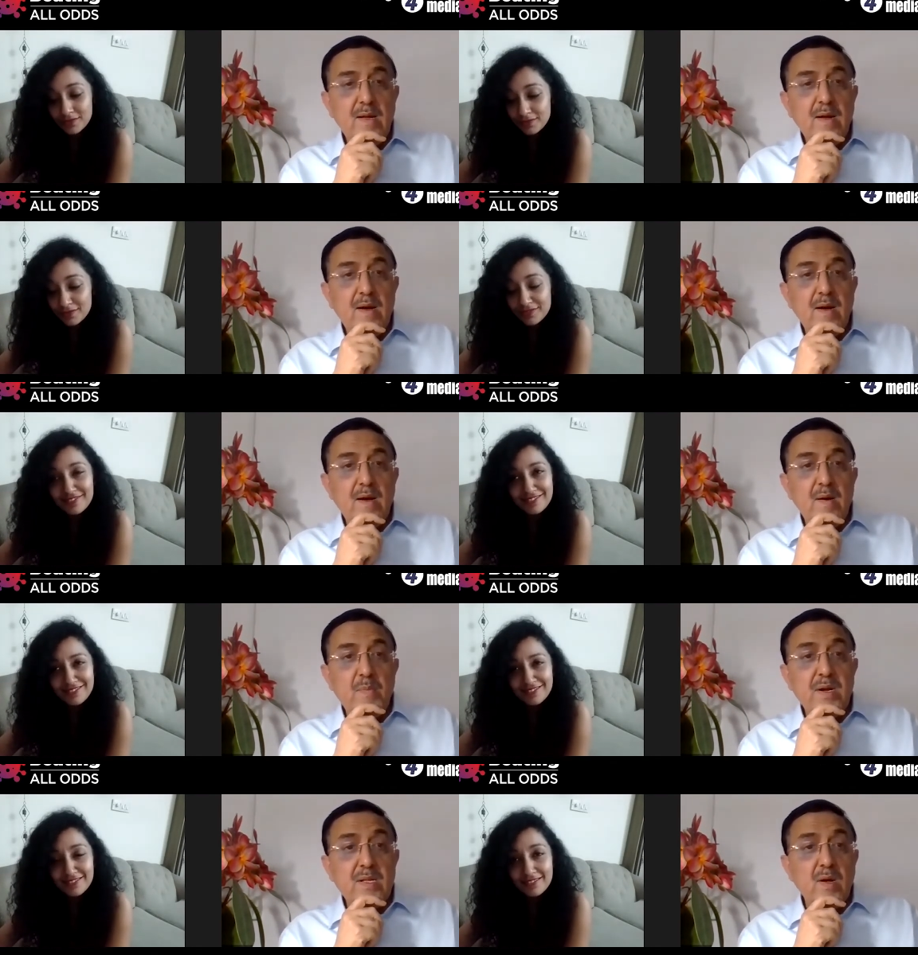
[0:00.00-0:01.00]
Speaker 1: uh,
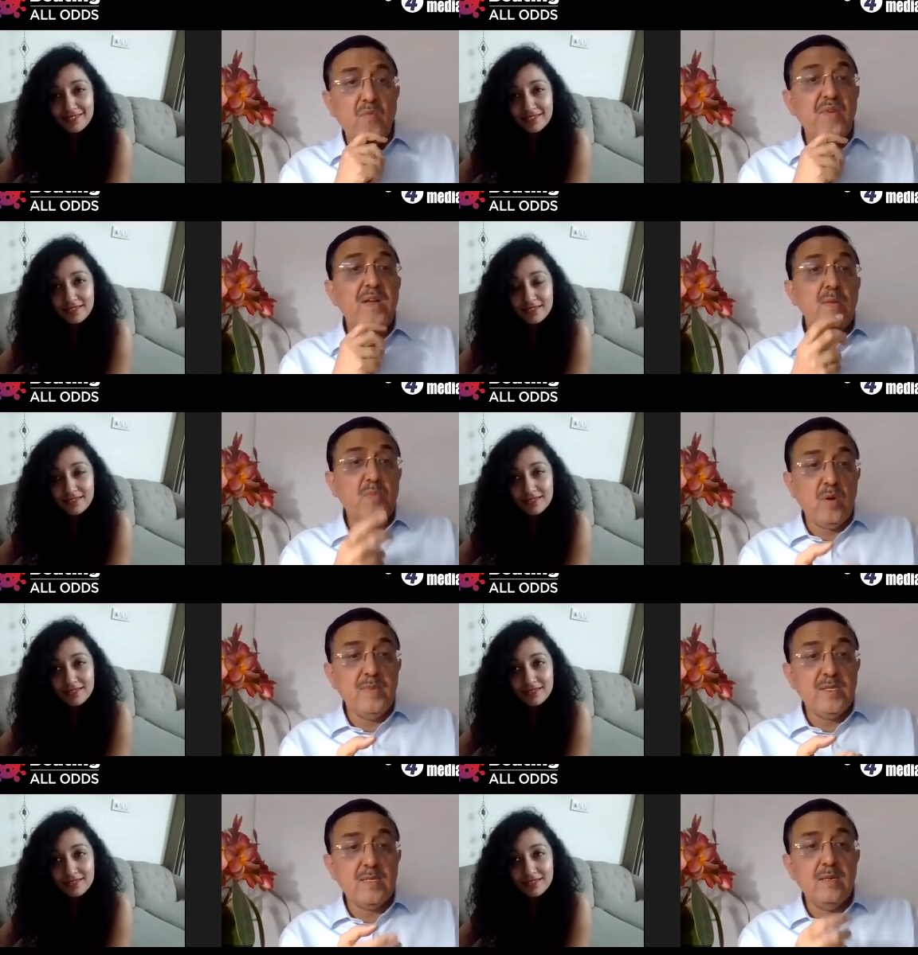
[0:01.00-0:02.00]
but very
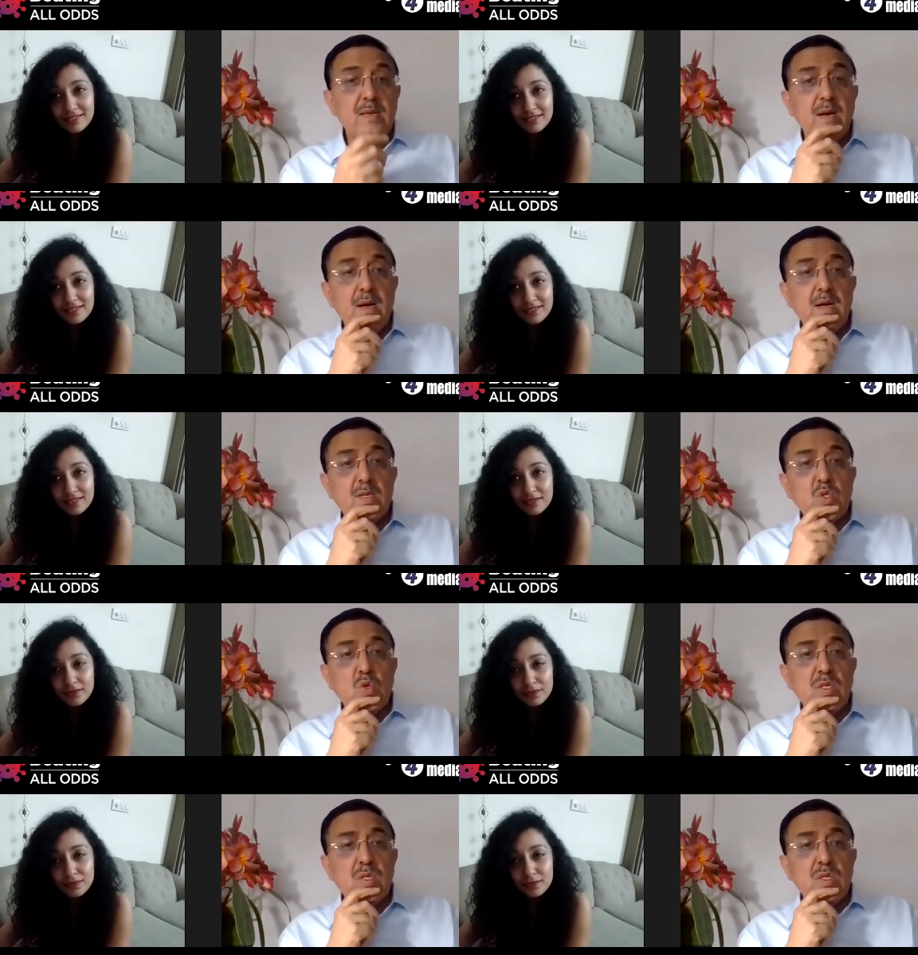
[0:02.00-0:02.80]
promising. Uh, so